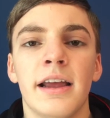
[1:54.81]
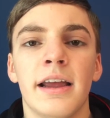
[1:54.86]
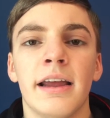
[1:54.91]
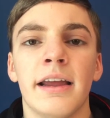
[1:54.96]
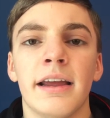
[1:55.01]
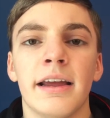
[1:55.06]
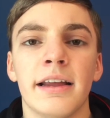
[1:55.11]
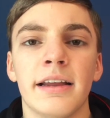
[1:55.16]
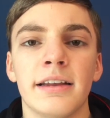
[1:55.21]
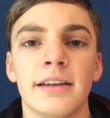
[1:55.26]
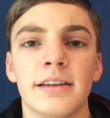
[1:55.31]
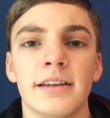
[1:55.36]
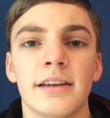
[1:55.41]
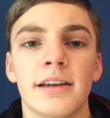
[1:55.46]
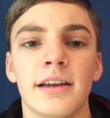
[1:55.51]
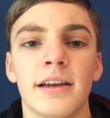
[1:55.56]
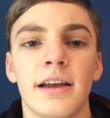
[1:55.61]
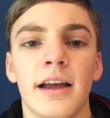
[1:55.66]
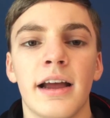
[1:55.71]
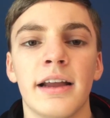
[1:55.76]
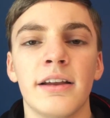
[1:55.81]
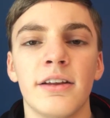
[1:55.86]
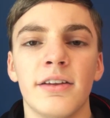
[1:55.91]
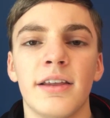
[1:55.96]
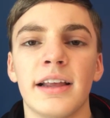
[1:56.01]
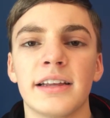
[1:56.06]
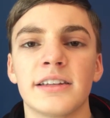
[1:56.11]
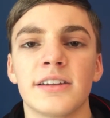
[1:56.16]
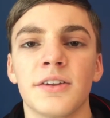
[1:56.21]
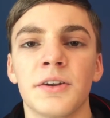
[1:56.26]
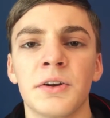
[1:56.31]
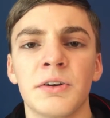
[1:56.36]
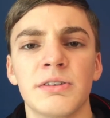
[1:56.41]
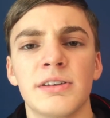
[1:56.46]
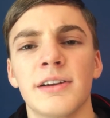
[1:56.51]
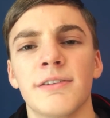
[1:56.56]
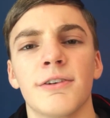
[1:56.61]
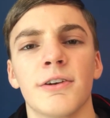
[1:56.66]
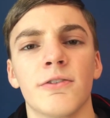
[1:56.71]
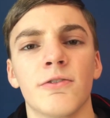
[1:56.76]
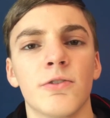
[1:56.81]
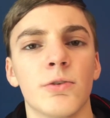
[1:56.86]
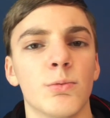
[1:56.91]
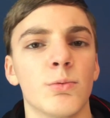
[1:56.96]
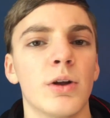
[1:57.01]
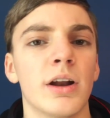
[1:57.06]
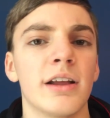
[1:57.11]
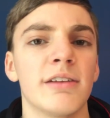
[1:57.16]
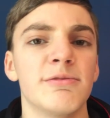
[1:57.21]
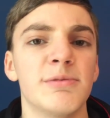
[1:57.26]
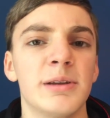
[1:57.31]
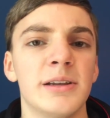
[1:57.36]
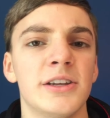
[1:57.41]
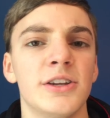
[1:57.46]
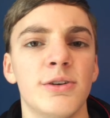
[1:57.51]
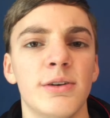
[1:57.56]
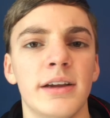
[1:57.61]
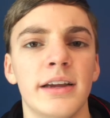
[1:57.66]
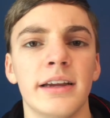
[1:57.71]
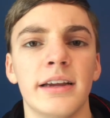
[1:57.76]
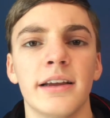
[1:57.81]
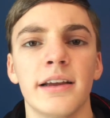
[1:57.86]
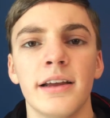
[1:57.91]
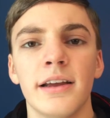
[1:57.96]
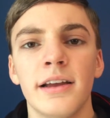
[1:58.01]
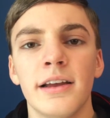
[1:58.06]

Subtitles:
and I know that's a little different from what I've been doing